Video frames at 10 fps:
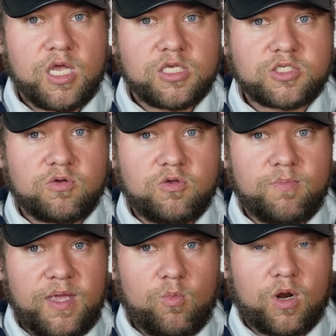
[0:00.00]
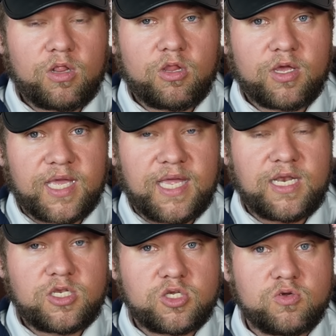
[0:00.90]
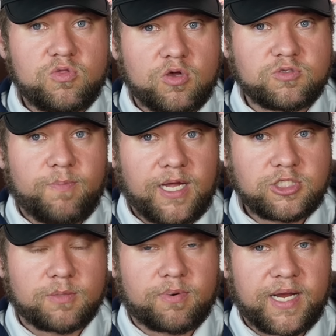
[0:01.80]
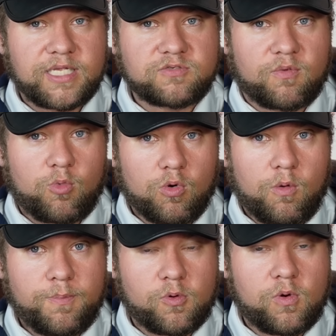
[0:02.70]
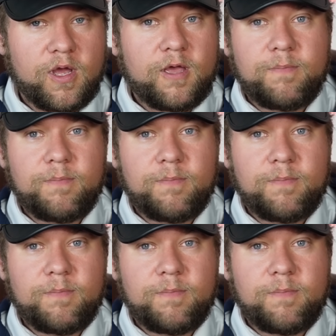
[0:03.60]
So you may want to look into those budget brands from Whirlpool